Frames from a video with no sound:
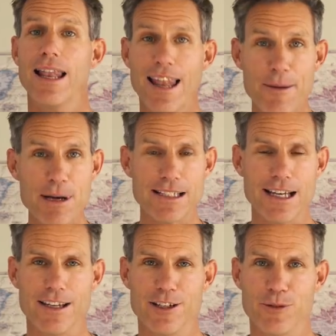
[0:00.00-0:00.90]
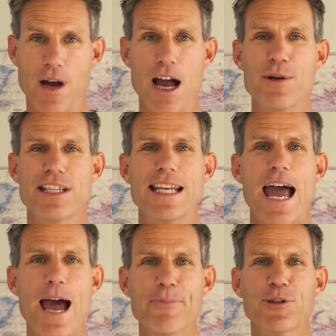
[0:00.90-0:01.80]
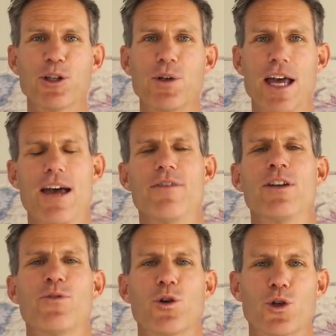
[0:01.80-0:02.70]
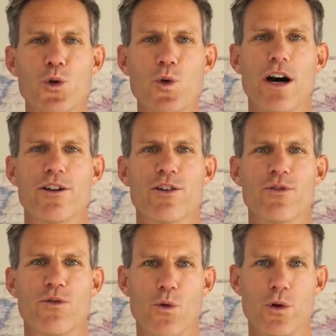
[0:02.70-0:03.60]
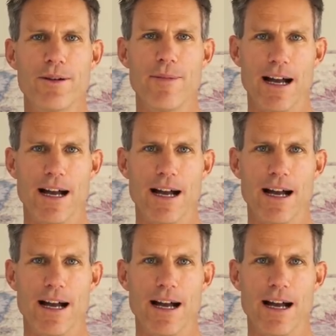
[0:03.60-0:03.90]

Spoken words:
Let me tell you, I was in absolute heaven for 240